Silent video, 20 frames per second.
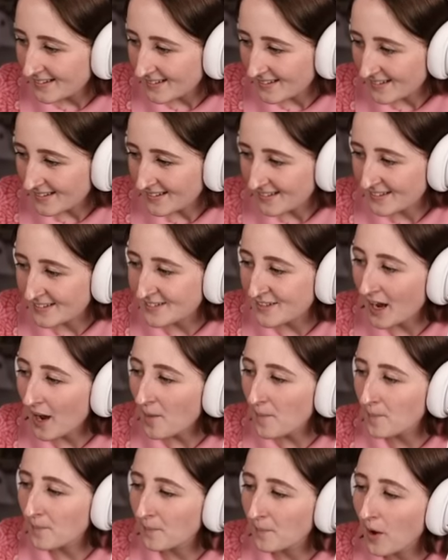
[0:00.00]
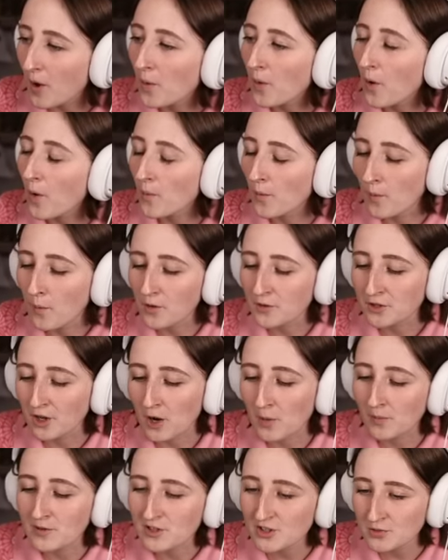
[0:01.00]
It's not. Oh, oh, sorry.
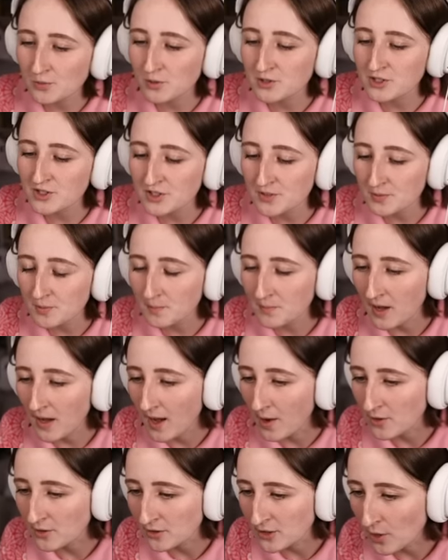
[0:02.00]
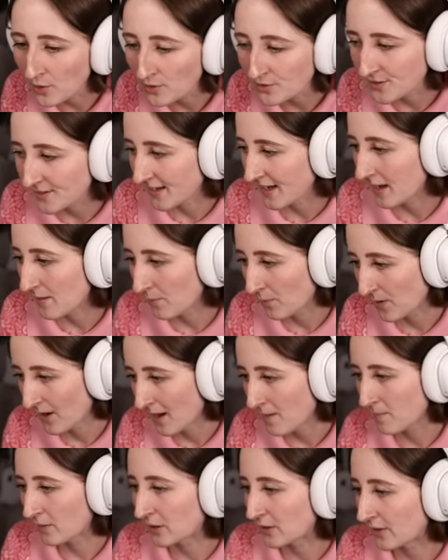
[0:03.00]
We're just we're just uh, ghosting him. We're not
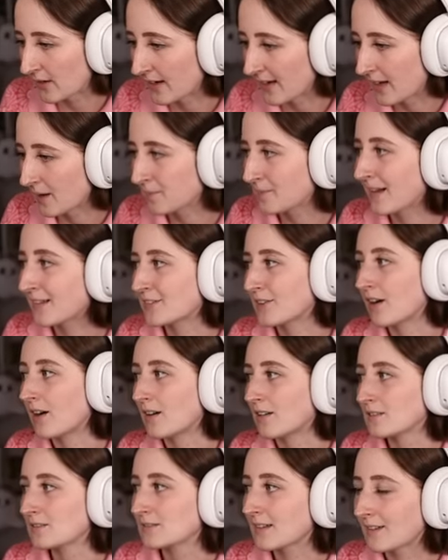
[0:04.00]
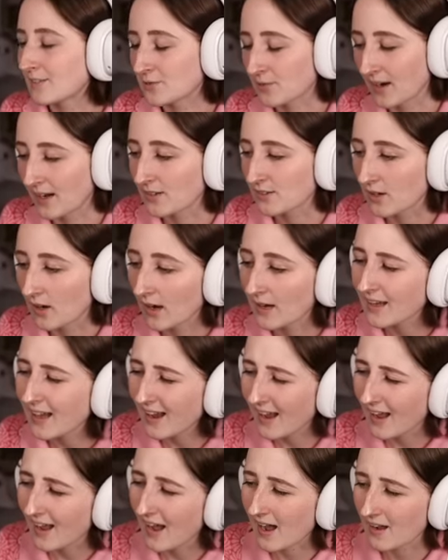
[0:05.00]
murdering him. That's all. That's right. Sorry. Yeah, yeah,
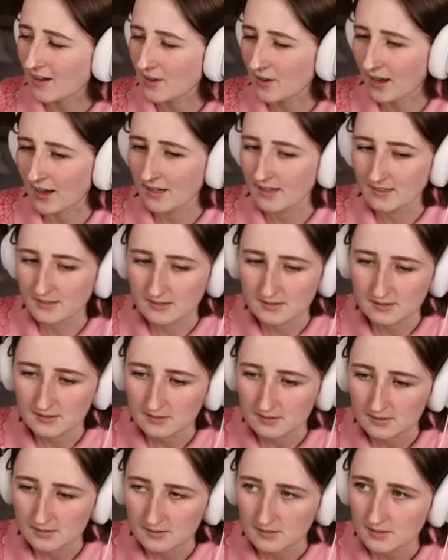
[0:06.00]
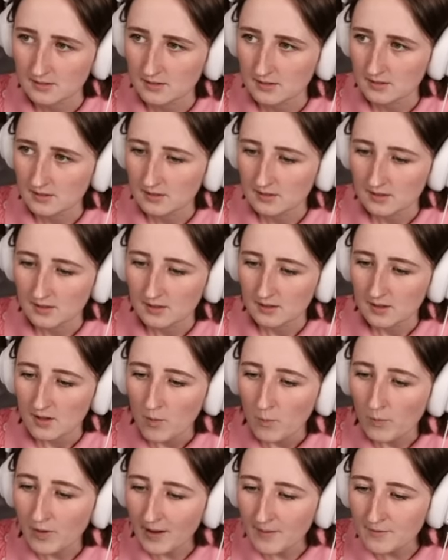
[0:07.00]
yeah. Okay.
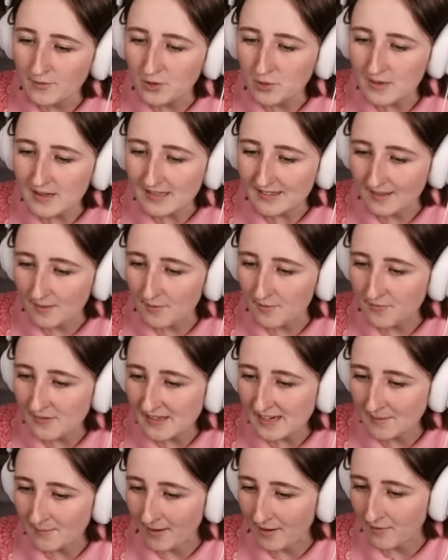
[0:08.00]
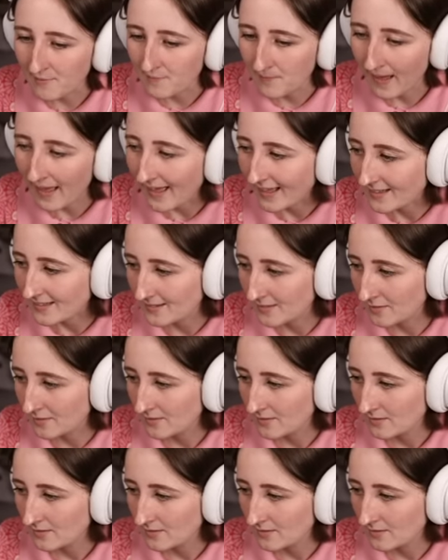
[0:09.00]
What I'm doing is I'm feeding my pets.